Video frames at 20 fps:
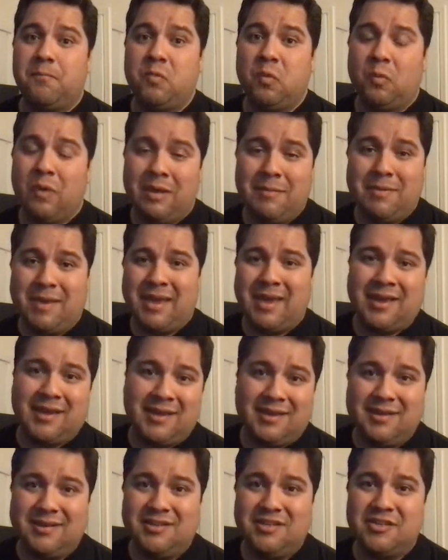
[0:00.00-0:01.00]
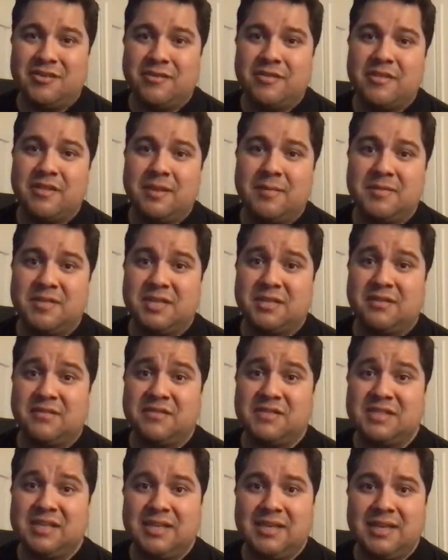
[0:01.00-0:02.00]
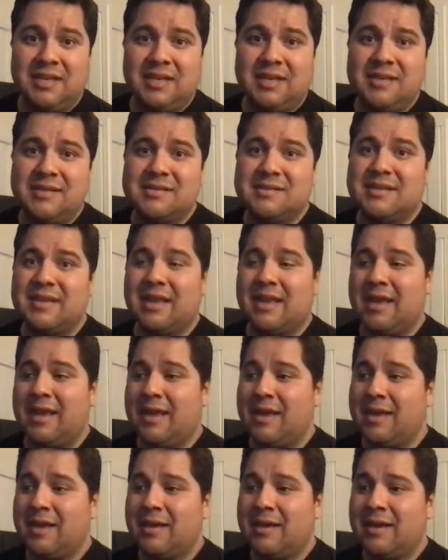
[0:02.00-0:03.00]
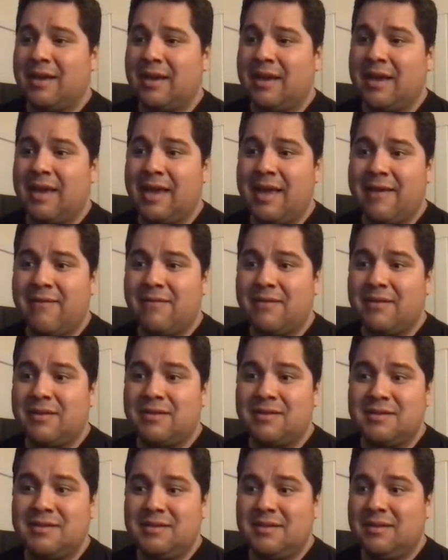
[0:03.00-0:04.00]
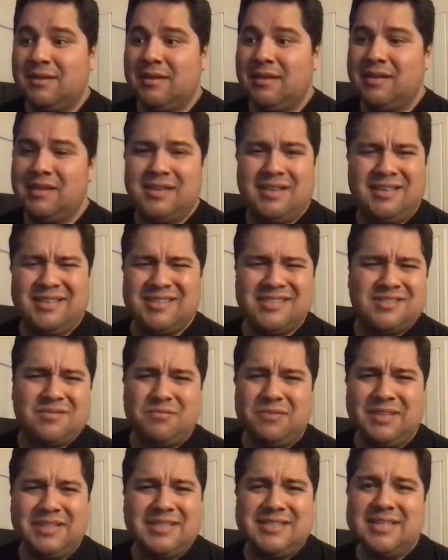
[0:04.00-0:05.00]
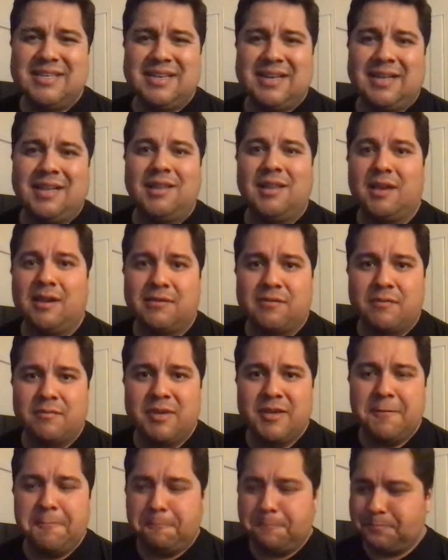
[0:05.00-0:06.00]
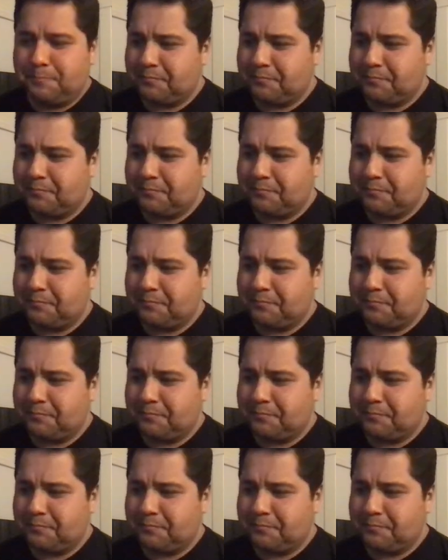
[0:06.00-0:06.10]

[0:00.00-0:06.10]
way back during the Objective-C days, and I haven't, it just really didn't click for me.